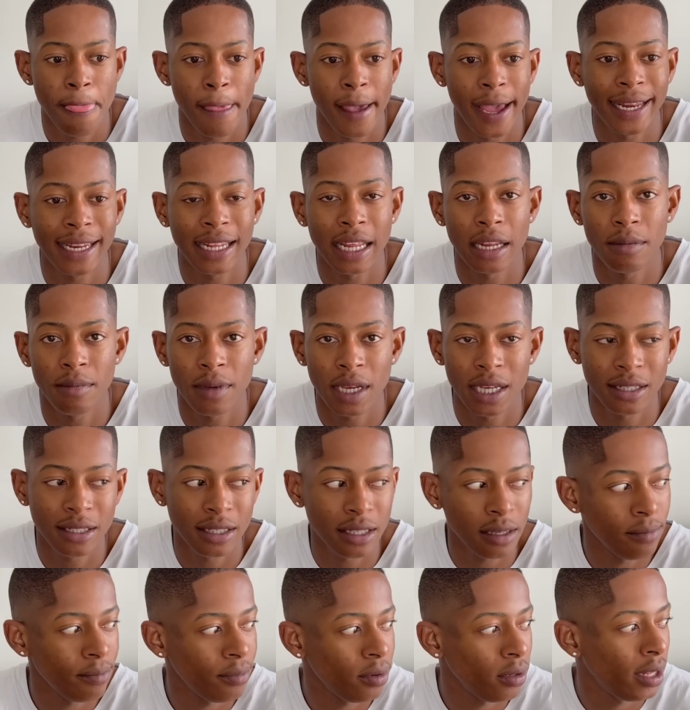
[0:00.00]
It can be as
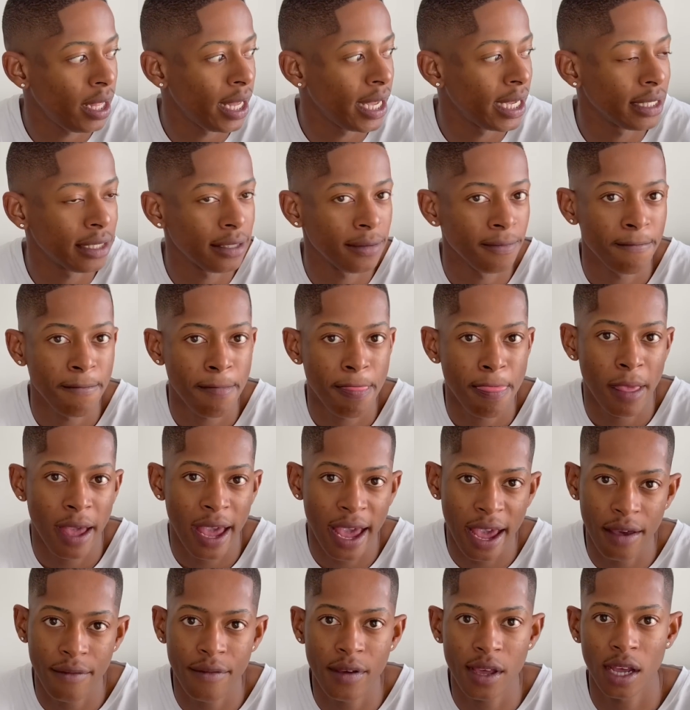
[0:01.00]
simple as
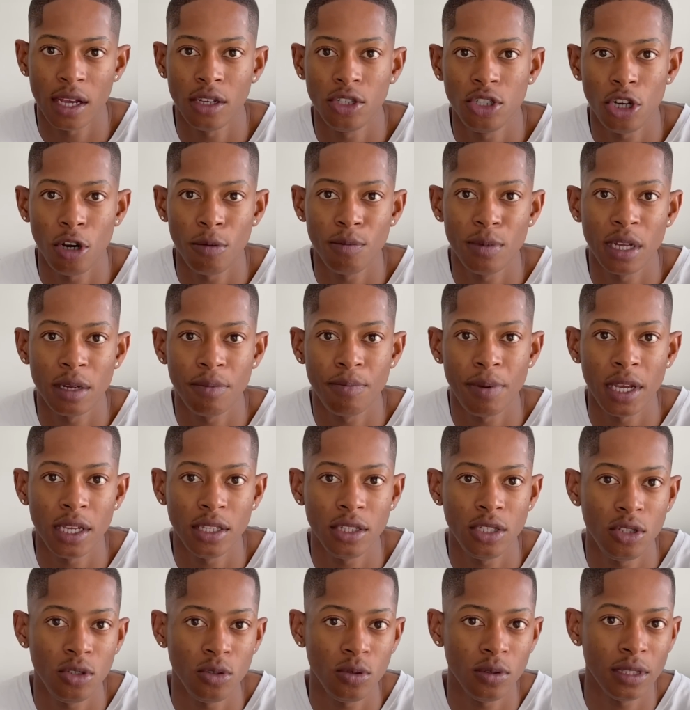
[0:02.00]
having a job that
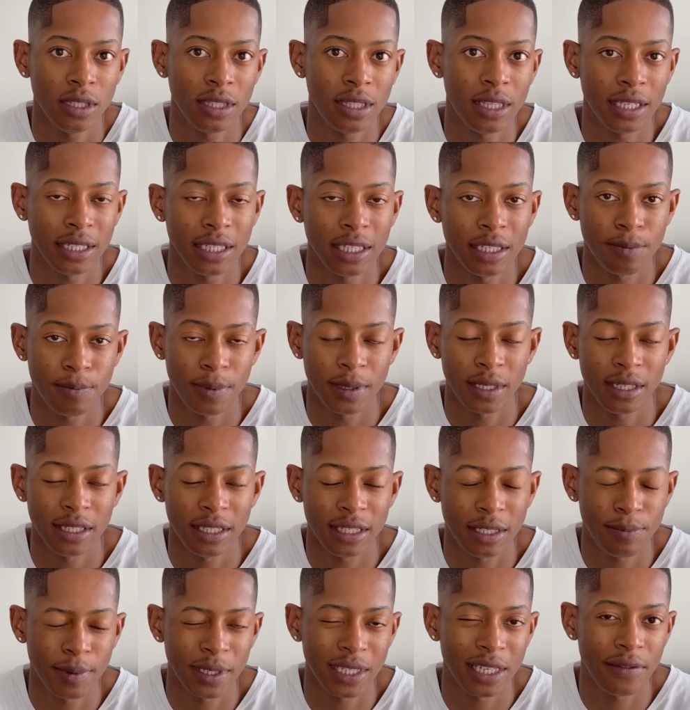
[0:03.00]
pays you this
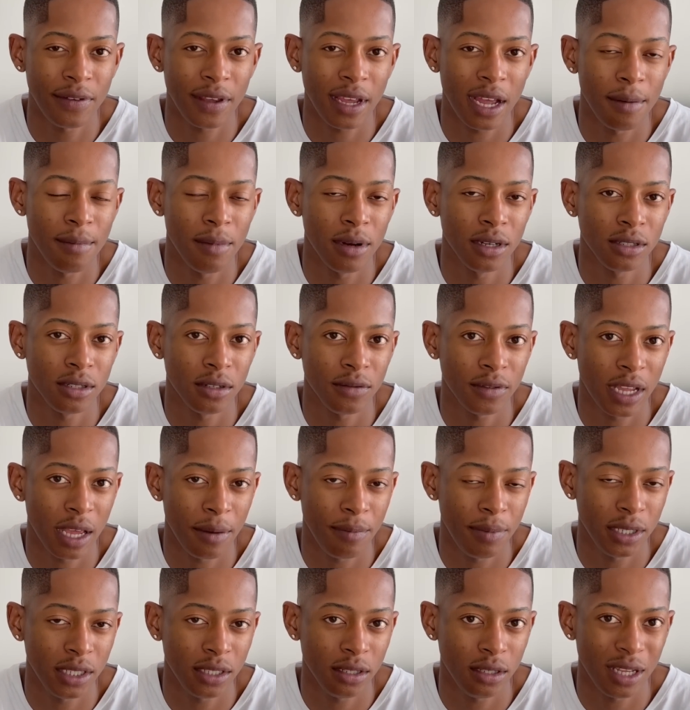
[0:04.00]
specific amount of
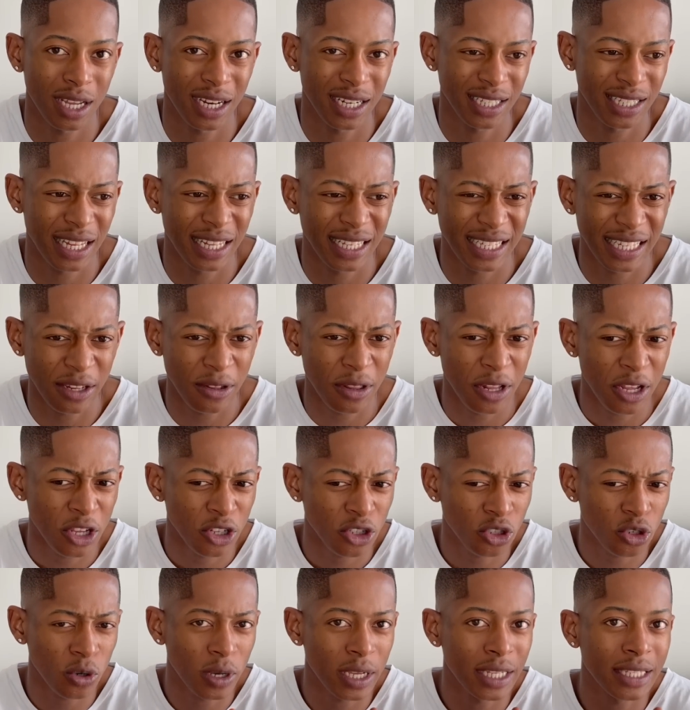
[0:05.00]
capital. You understand?
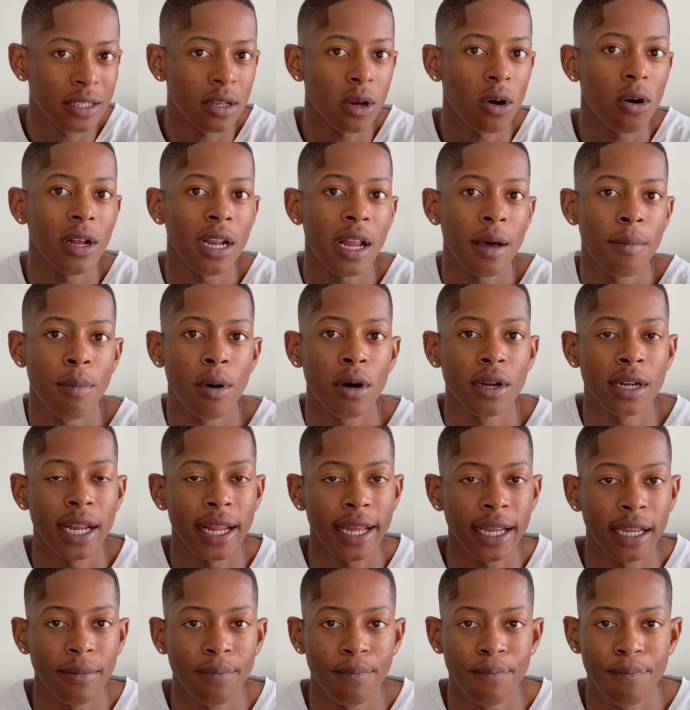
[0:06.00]
So it's all about
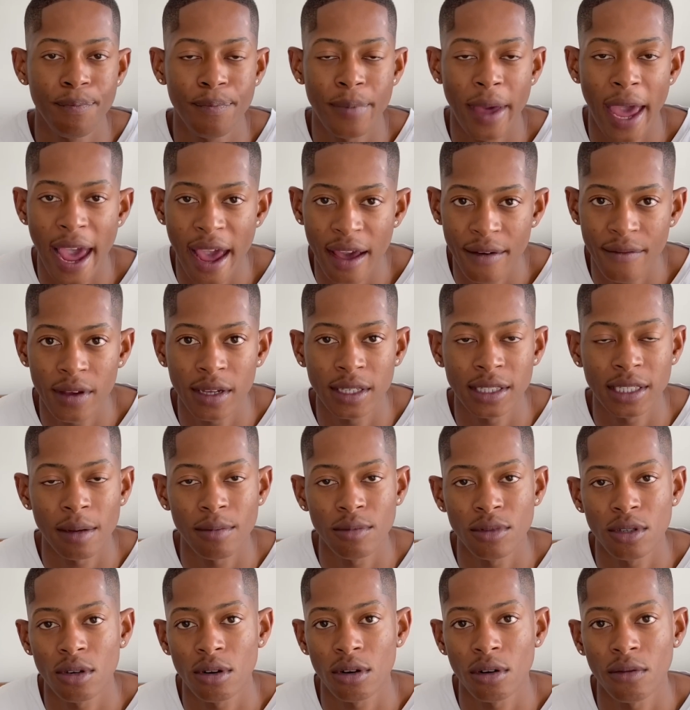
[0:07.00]
like having some
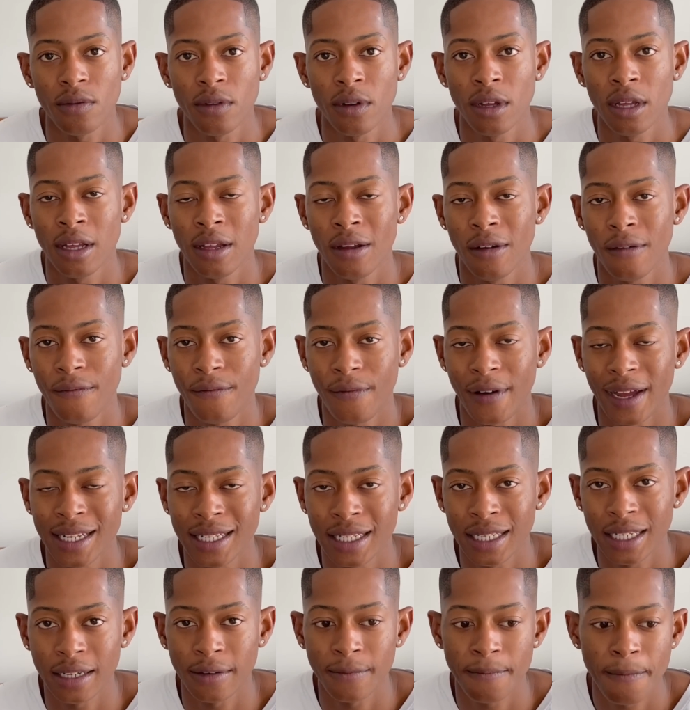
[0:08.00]
sort of
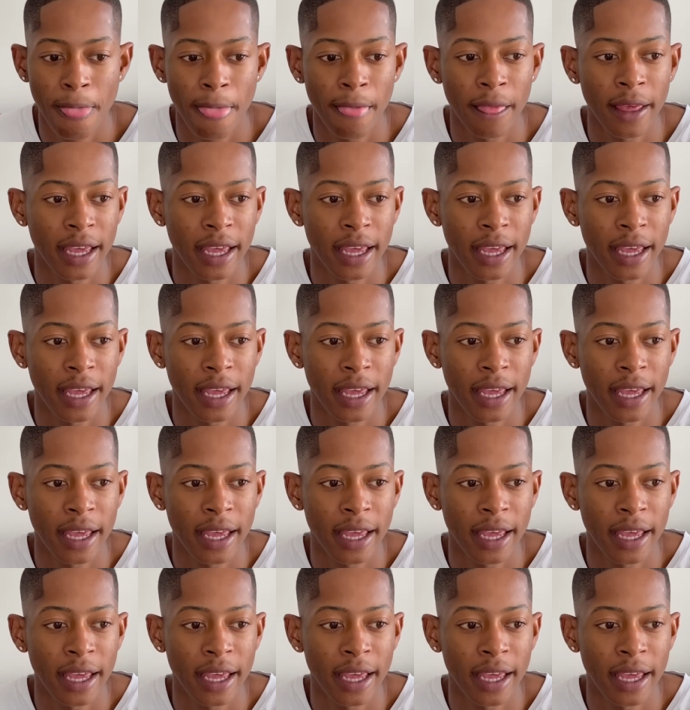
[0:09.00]
funding.